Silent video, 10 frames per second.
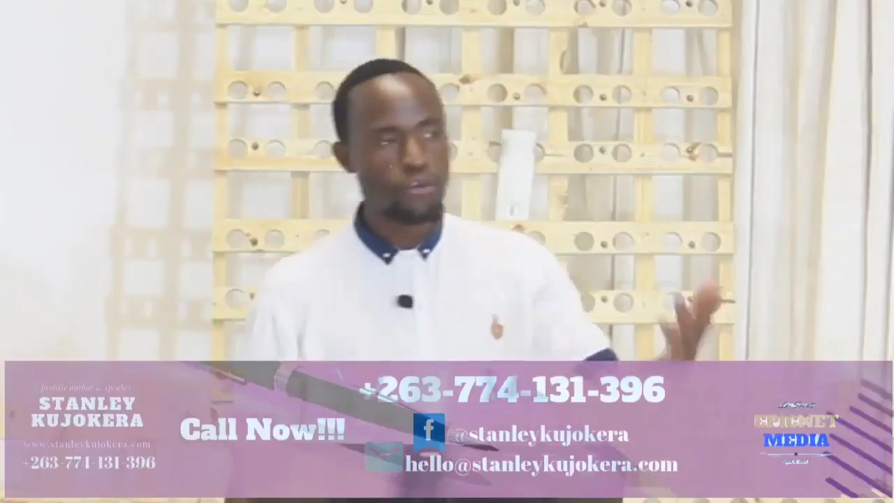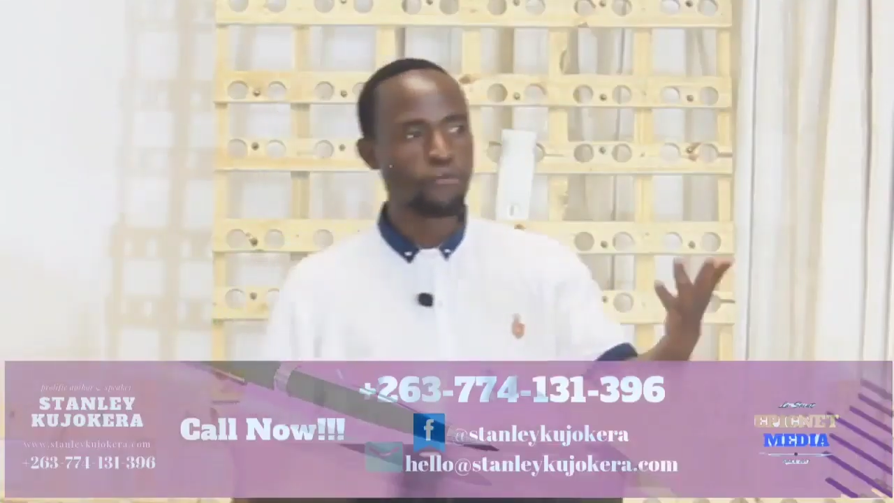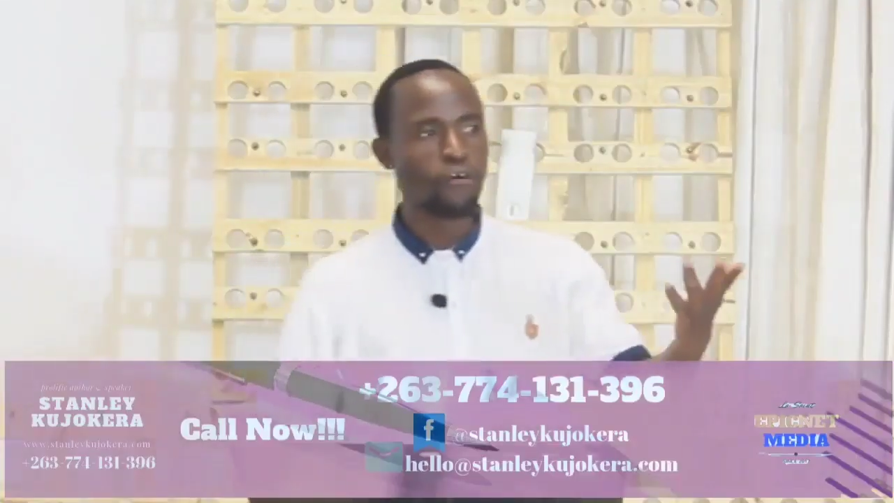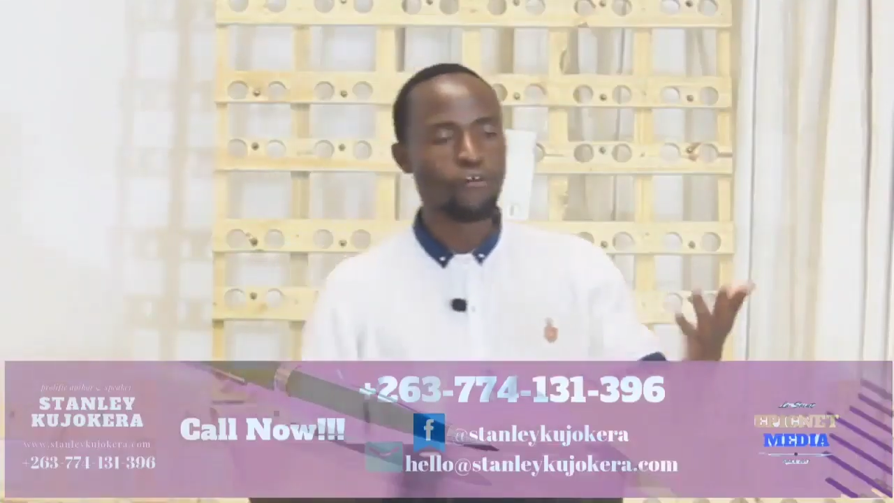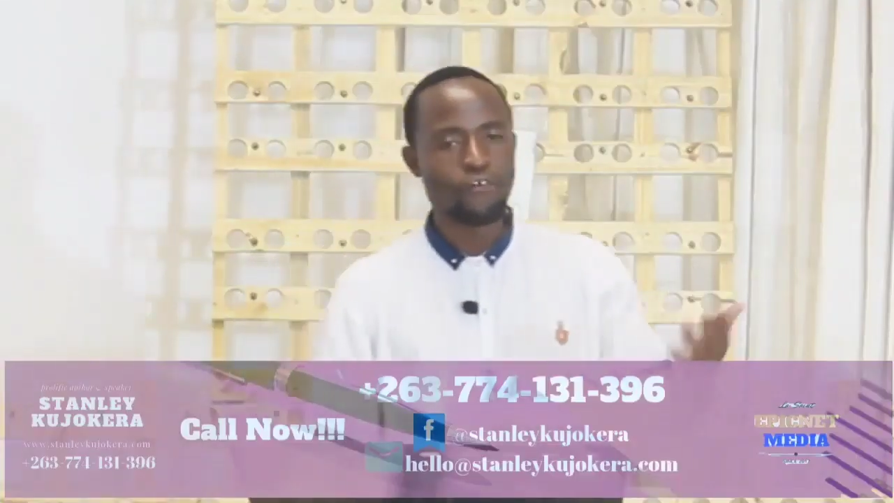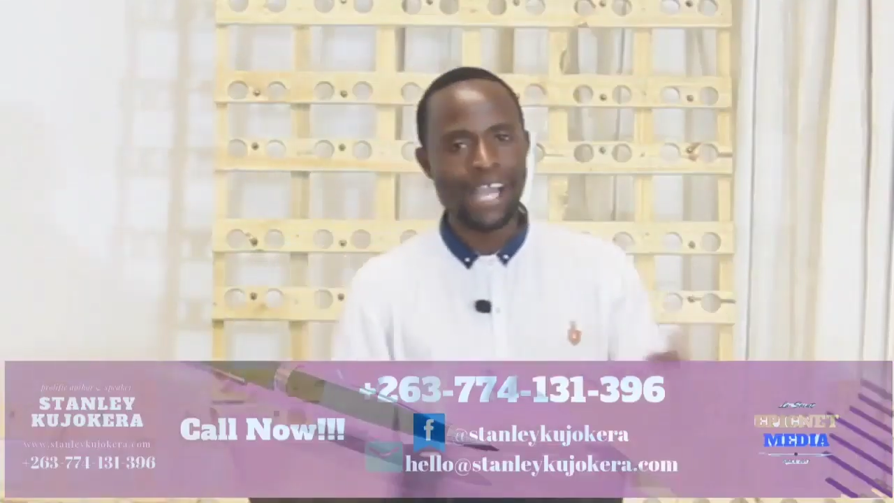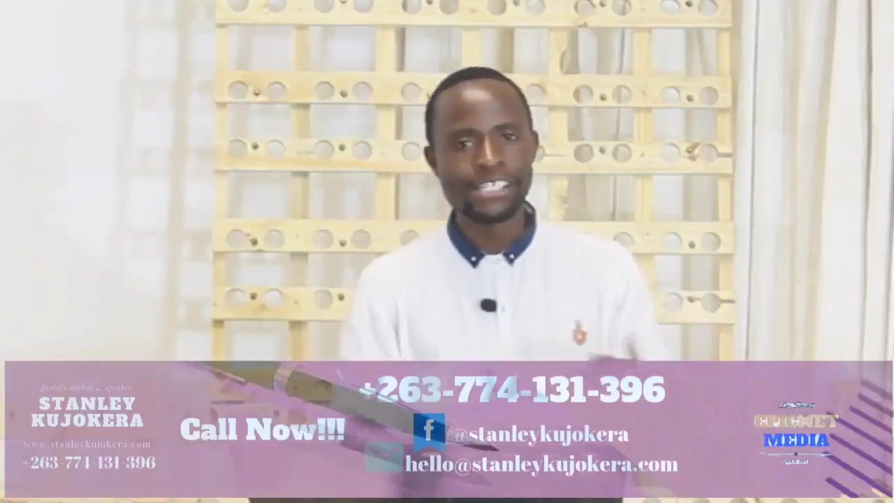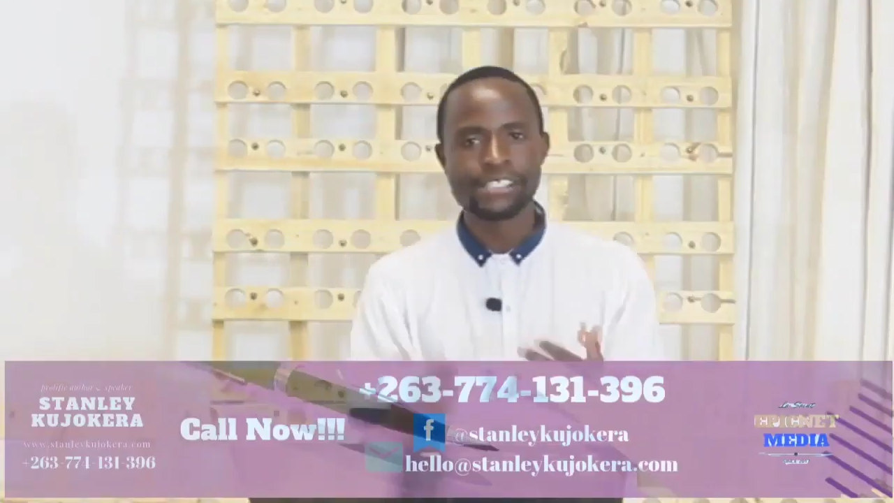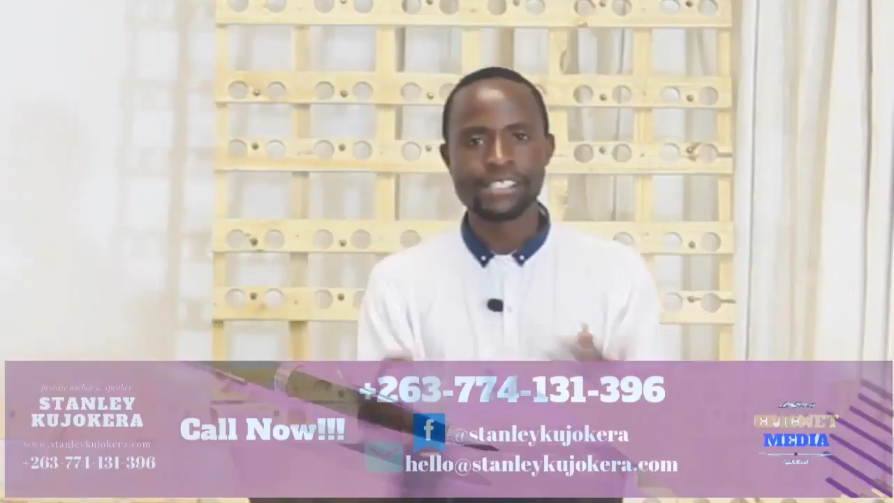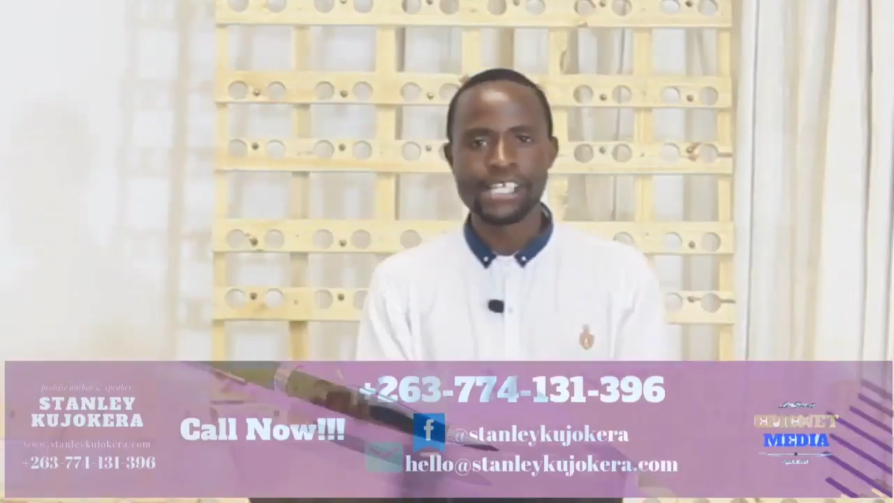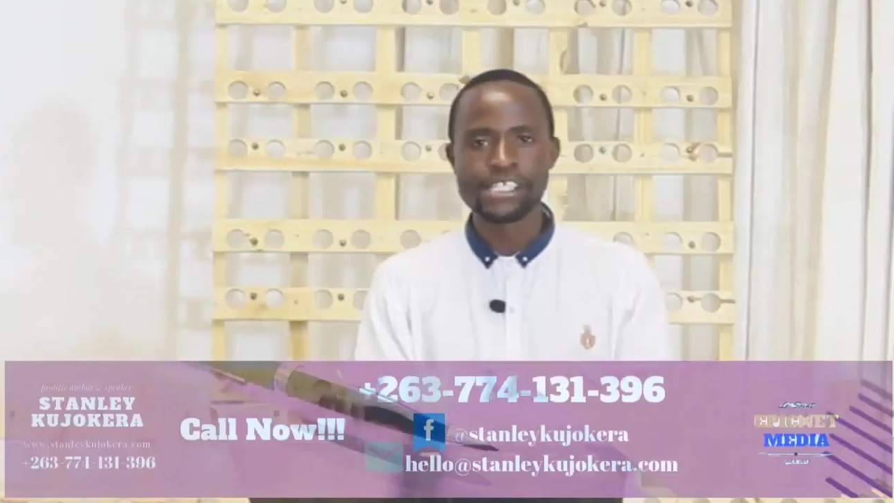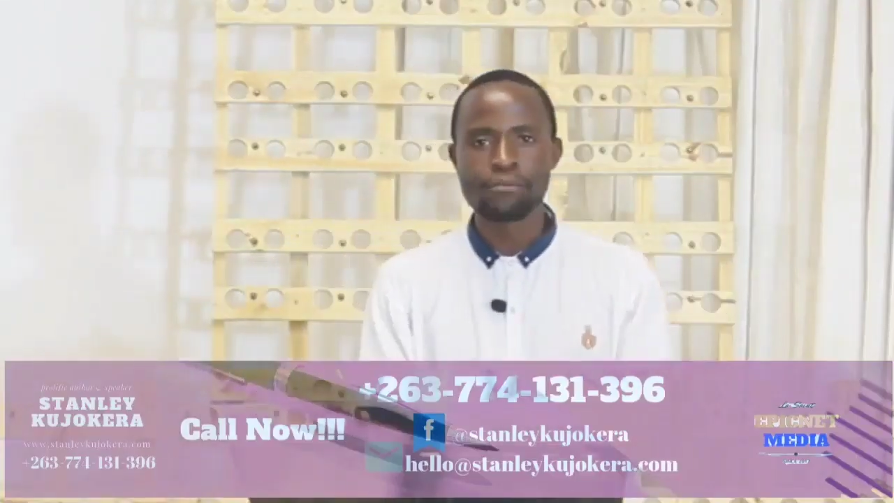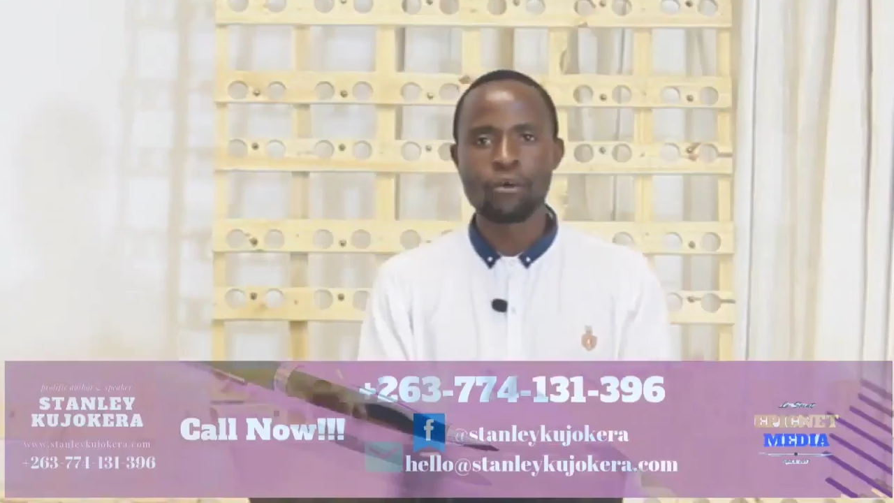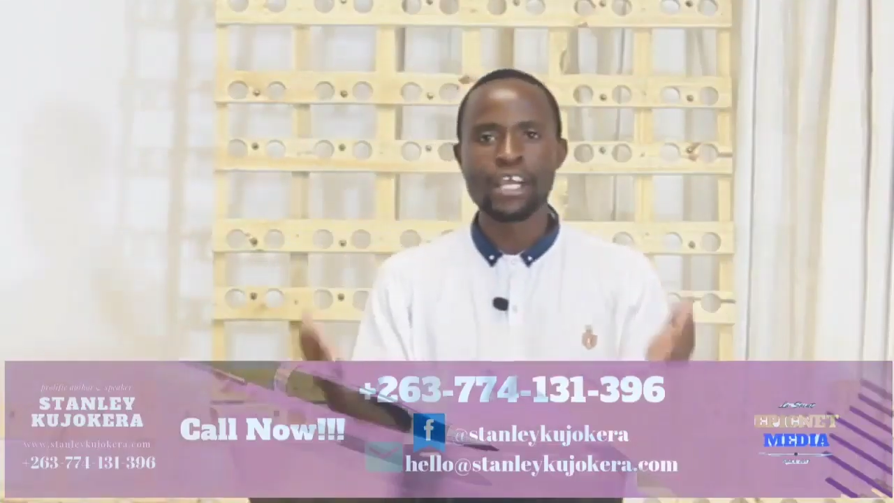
can tell you for a fact as a